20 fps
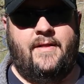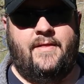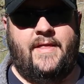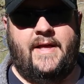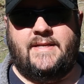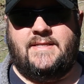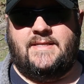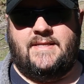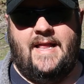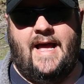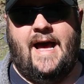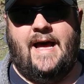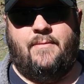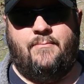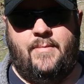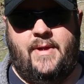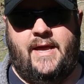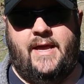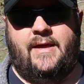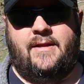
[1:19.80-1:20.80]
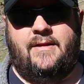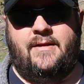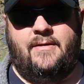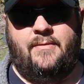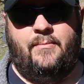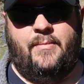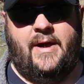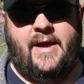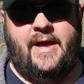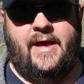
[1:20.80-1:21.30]
that's not made
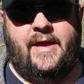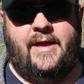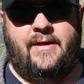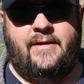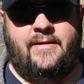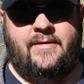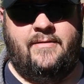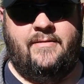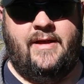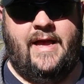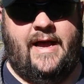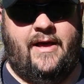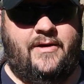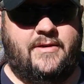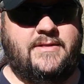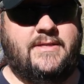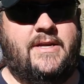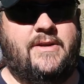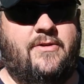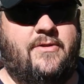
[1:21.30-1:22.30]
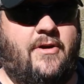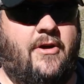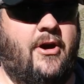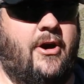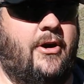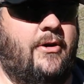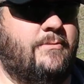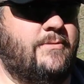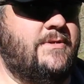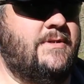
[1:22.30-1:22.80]
by Alexander
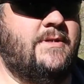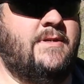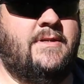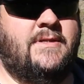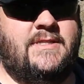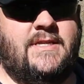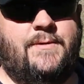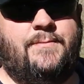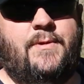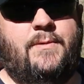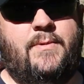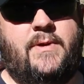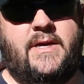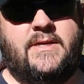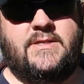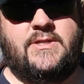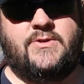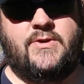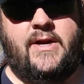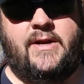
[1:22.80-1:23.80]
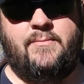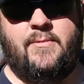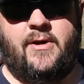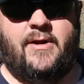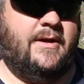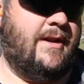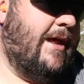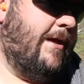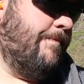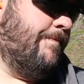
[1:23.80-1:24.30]
Arms, simply because of
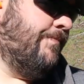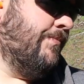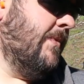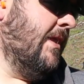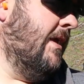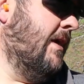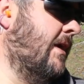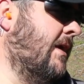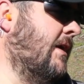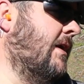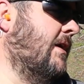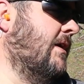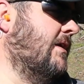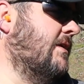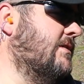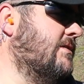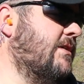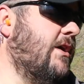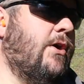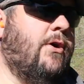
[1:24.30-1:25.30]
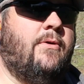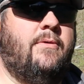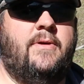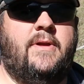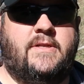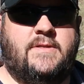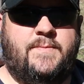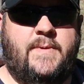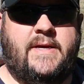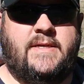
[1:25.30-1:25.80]
trademark name. So
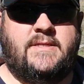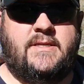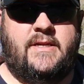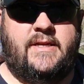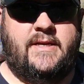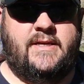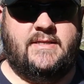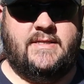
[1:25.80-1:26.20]
it's basically the